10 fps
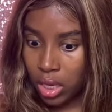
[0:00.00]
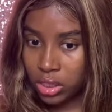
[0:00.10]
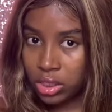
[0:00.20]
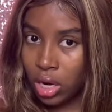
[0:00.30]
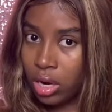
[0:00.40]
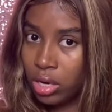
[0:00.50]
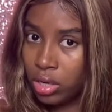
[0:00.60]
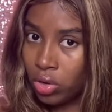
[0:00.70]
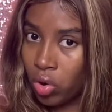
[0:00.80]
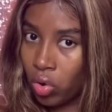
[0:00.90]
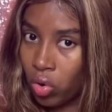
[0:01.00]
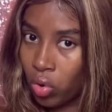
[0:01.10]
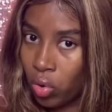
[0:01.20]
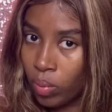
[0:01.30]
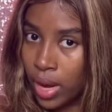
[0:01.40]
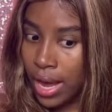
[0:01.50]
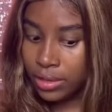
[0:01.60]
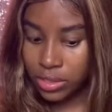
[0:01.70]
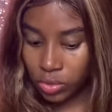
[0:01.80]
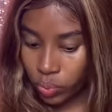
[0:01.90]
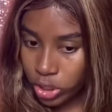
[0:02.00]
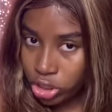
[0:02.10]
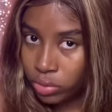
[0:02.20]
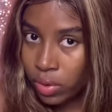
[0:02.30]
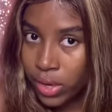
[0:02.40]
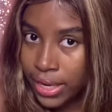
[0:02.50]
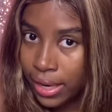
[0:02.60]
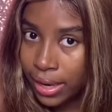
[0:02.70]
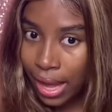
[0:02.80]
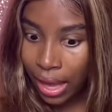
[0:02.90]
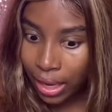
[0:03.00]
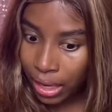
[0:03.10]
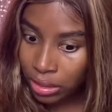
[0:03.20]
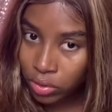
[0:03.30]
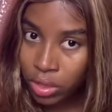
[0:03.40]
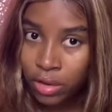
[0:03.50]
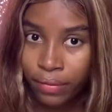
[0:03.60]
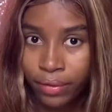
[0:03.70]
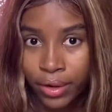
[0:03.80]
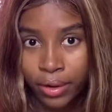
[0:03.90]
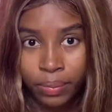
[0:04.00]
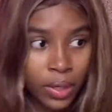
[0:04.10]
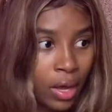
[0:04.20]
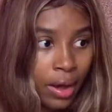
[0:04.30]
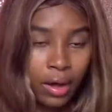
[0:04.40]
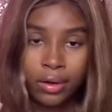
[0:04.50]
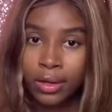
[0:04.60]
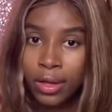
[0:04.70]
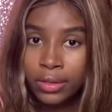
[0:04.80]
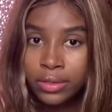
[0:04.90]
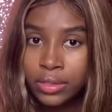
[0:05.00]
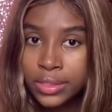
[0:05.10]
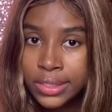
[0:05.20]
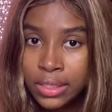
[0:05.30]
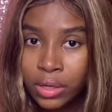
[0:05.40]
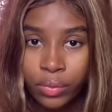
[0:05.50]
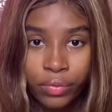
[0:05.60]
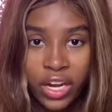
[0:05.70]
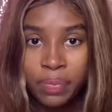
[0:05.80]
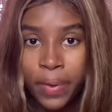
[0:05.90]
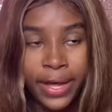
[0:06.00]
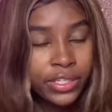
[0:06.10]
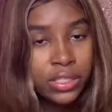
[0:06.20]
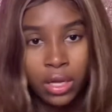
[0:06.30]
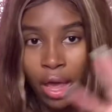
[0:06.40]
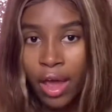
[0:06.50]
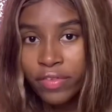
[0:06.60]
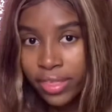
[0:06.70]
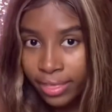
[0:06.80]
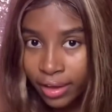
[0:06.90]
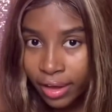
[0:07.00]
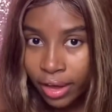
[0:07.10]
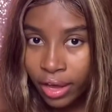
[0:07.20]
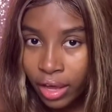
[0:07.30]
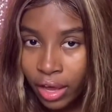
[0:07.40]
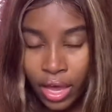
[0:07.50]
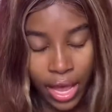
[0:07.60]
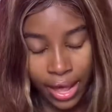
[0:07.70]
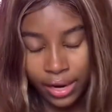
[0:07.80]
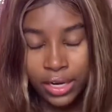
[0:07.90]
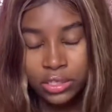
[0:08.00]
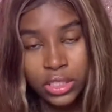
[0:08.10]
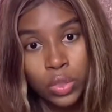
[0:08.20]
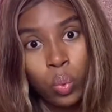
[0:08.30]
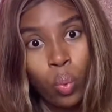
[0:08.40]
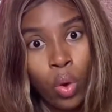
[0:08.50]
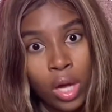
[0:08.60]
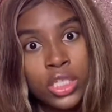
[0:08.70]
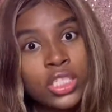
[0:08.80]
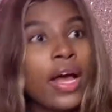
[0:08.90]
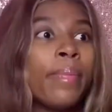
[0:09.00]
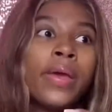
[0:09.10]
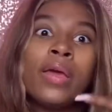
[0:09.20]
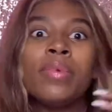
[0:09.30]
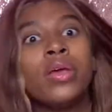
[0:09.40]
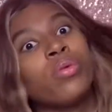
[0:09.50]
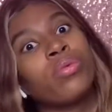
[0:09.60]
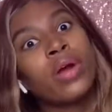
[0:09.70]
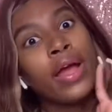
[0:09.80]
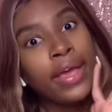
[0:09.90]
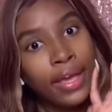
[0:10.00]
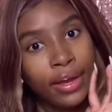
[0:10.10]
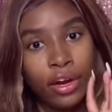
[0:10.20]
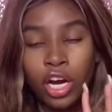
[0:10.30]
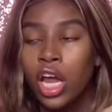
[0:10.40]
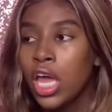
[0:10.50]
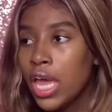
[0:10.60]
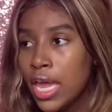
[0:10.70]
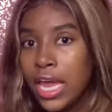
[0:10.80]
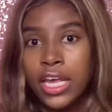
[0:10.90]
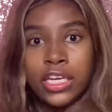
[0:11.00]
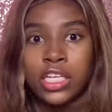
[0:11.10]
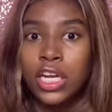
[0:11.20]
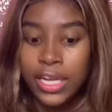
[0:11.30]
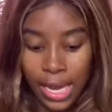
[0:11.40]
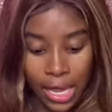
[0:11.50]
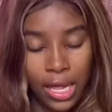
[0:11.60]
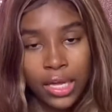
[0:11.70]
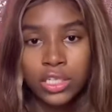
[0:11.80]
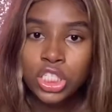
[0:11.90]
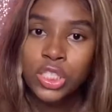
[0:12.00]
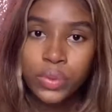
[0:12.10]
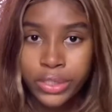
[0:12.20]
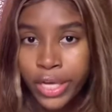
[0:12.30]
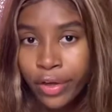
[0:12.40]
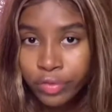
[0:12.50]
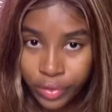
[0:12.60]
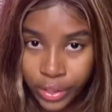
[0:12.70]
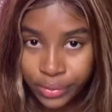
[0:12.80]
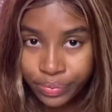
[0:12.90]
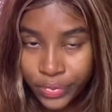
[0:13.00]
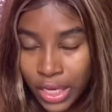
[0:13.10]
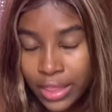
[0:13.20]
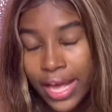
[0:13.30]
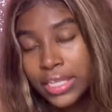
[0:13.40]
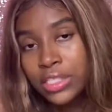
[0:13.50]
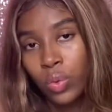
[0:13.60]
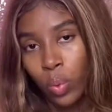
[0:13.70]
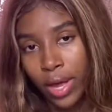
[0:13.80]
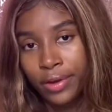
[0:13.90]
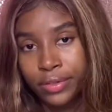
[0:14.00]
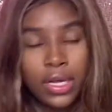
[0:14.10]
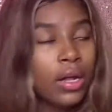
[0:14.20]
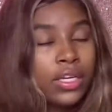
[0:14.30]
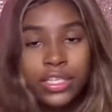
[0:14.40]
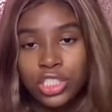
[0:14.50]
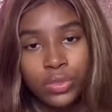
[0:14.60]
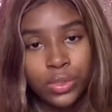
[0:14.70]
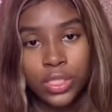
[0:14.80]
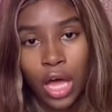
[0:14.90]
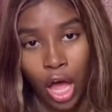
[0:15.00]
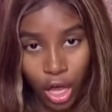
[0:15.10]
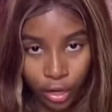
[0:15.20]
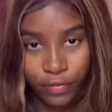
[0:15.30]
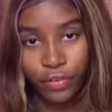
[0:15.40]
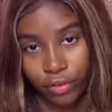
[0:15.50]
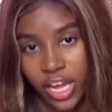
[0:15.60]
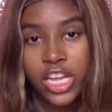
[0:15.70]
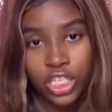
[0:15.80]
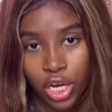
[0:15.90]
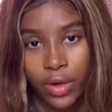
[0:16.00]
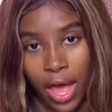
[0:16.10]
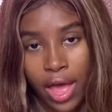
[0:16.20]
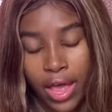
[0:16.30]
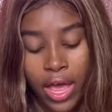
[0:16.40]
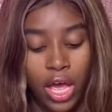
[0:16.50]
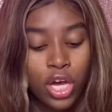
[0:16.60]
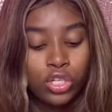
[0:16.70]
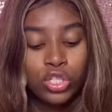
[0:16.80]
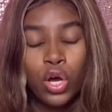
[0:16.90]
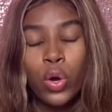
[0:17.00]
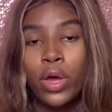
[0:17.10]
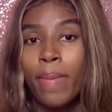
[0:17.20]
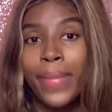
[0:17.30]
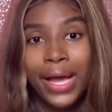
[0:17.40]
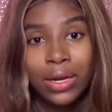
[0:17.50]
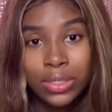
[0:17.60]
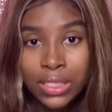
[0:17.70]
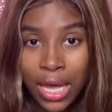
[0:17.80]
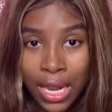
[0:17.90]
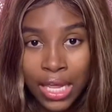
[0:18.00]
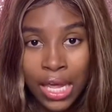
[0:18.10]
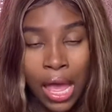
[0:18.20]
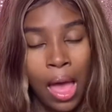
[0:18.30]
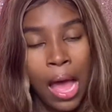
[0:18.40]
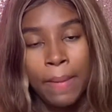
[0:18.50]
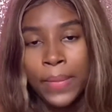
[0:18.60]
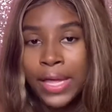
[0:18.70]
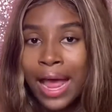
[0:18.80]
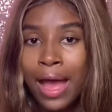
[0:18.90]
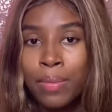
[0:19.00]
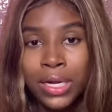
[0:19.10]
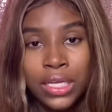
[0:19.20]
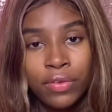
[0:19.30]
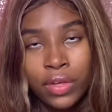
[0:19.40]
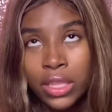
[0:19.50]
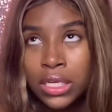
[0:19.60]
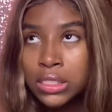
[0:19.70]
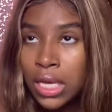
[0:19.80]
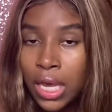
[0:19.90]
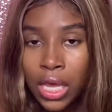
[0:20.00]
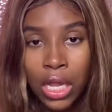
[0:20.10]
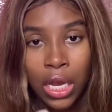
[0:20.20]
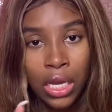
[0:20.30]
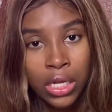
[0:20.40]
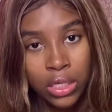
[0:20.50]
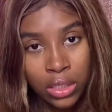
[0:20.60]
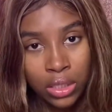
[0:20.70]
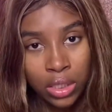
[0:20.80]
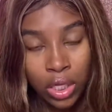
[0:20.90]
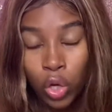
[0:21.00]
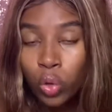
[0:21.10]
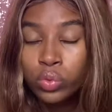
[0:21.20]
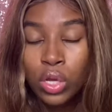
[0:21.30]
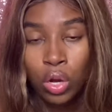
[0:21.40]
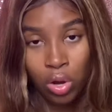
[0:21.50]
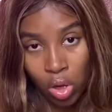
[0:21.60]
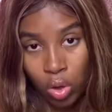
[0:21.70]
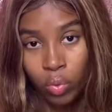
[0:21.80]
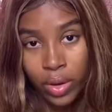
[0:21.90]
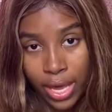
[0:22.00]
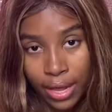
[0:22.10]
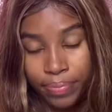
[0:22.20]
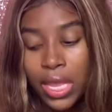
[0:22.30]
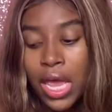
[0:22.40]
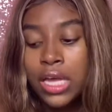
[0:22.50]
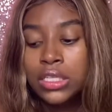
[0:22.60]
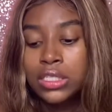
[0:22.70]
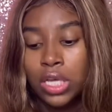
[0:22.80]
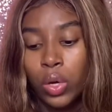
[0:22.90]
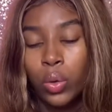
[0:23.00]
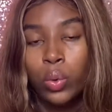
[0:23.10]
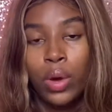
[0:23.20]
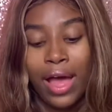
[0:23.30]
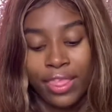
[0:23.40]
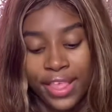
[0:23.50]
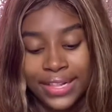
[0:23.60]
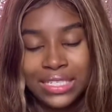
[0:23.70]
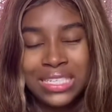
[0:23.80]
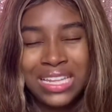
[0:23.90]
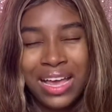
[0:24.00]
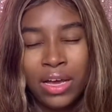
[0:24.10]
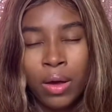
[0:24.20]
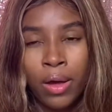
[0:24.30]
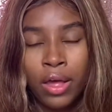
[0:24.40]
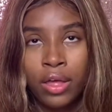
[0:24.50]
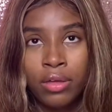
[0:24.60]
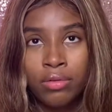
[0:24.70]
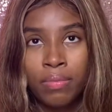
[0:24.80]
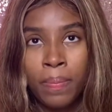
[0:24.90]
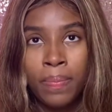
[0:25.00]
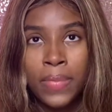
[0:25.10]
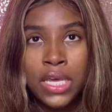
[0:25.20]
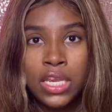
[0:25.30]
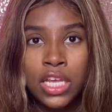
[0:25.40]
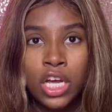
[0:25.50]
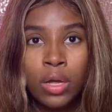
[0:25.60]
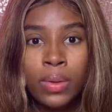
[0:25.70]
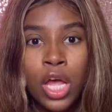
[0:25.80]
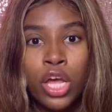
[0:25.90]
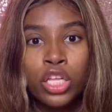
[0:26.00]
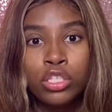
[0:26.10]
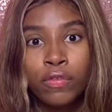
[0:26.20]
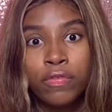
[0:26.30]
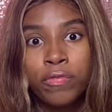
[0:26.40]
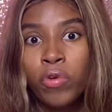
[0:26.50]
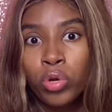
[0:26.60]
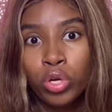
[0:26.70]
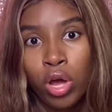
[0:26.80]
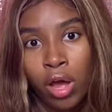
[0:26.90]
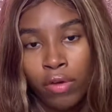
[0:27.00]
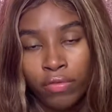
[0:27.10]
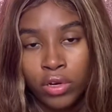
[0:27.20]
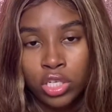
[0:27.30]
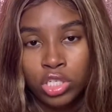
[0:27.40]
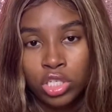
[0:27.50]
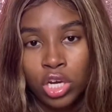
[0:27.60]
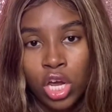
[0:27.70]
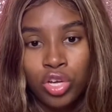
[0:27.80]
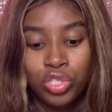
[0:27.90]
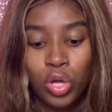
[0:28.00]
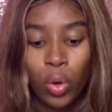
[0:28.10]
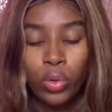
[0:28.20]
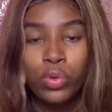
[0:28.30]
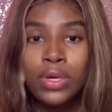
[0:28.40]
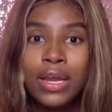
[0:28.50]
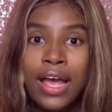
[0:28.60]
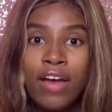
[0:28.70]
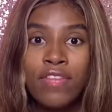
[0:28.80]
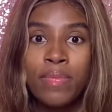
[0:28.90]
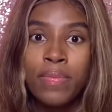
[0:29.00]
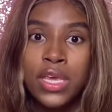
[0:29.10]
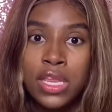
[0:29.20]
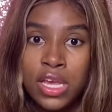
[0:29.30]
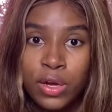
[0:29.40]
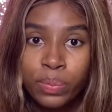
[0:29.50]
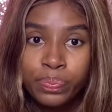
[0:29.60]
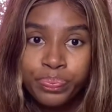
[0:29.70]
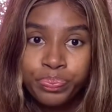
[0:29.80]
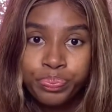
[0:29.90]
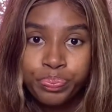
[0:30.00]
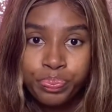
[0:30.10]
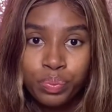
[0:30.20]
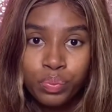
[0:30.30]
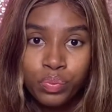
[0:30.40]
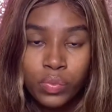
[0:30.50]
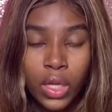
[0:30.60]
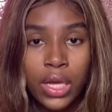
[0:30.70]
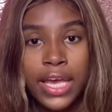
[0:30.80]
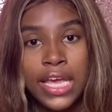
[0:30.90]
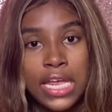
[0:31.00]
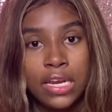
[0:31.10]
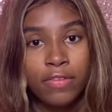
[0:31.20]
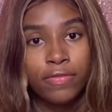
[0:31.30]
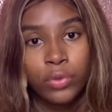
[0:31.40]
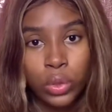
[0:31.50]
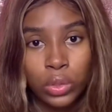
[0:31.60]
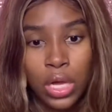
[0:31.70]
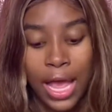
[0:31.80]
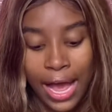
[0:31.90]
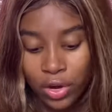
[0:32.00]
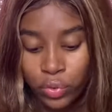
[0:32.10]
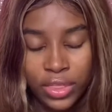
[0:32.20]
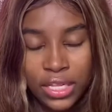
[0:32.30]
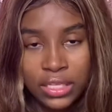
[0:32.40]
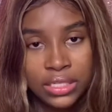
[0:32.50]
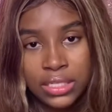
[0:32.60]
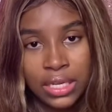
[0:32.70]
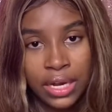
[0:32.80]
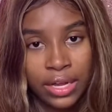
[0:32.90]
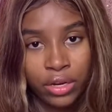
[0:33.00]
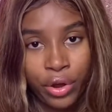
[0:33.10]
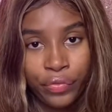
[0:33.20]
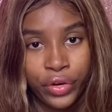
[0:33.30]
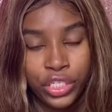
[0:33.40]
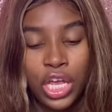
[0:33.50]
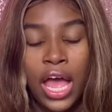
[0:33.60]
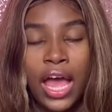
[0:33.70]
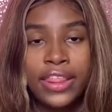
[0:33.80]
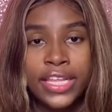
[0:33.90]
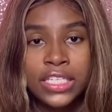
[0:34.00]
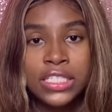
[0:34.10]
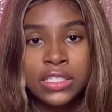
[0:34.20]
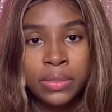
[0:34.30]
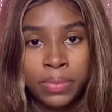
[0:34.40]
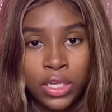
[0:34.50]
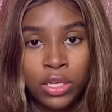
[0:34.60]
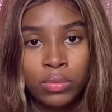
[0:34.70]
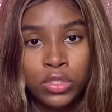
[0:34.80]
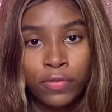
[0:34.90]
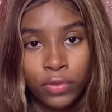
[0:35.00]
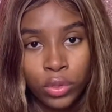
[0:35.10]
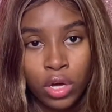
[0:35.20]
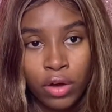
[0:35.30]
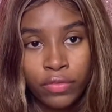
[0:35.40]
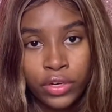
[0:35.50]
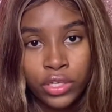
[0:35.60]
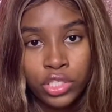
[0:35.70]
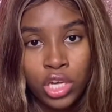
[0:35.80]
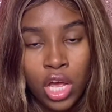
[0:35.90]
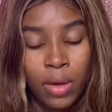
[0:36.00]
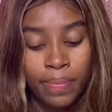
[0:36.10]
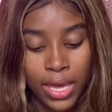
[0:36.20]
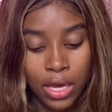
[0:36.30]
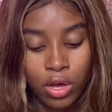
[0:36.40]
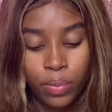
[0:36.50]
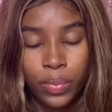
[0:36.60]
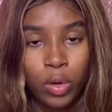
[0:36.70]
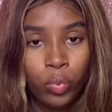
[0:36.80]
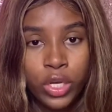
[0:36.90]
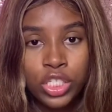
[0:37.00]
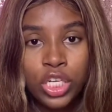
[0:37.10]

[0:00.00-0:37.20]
damn, I just watched you on there, like, and you covering up the colors and red patches and everything. And I just washed that baby right here. And that she was covering, and that is the widest, like, she was coverage, okay? So it might look tiny, but I believe when they say a little goes a long way. So I think this is like a medium to full coverage. So you can have it medium and full. I don't think this is a light coverage. I think this is a medium to full coverage makeup, which